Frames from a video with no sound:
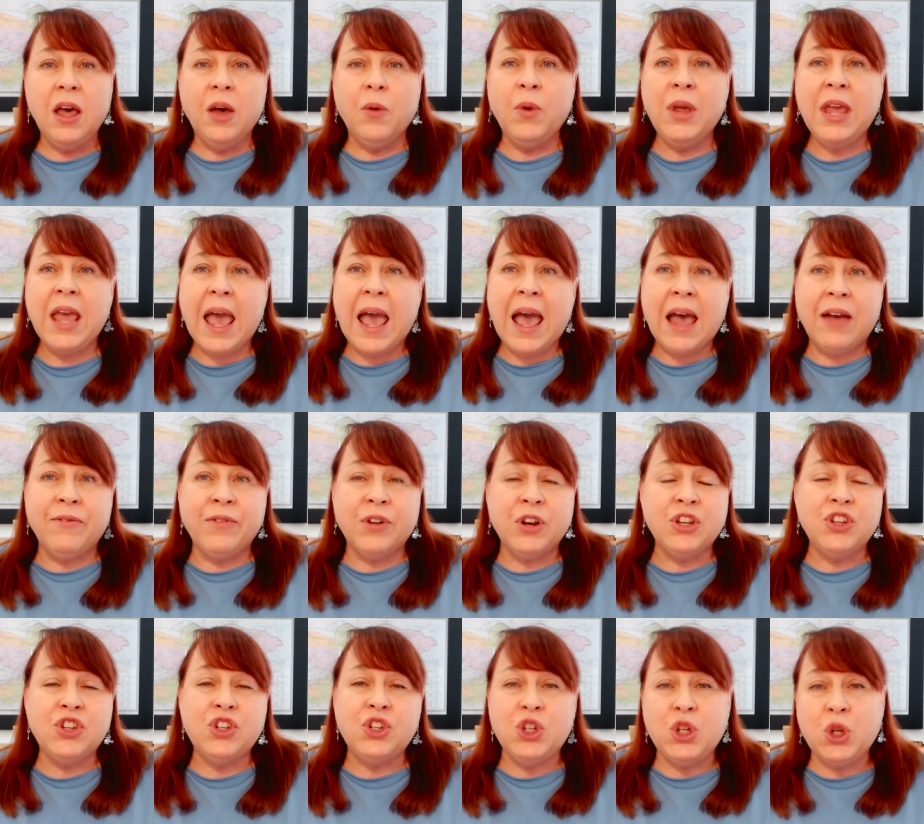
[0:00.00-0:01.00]
We
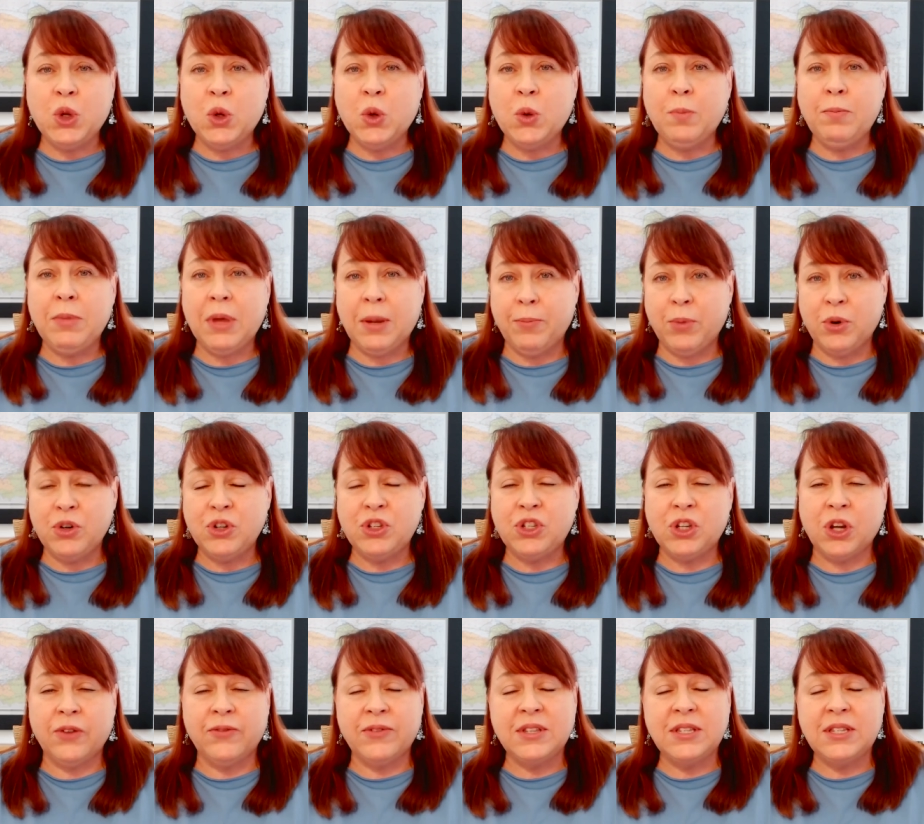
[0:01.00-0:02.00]
average two member
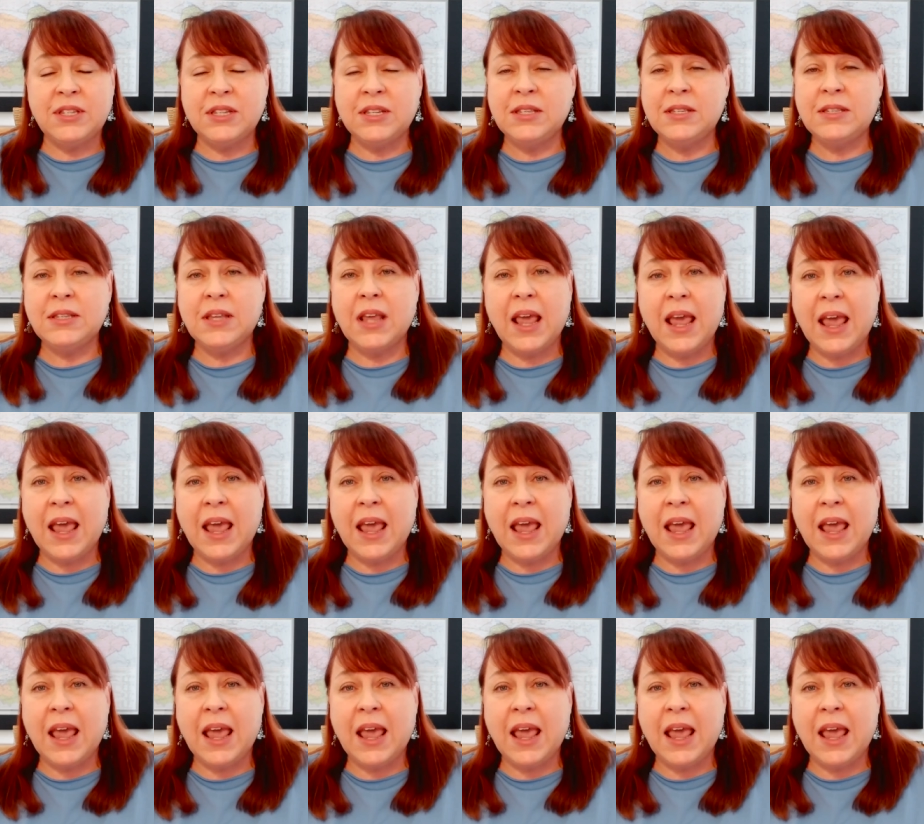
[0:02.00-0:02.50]
services